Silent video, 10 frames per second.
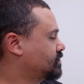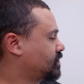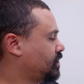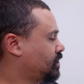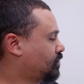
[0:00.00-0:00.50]

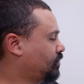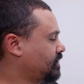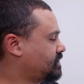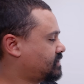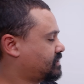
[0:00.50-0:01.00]
so you
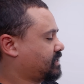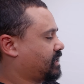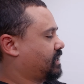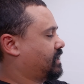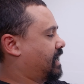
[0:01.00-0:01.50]
couldn't
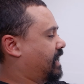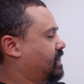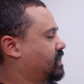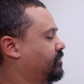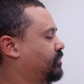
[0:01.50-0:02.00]
see
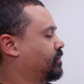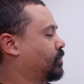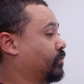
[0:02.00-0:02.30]
any of them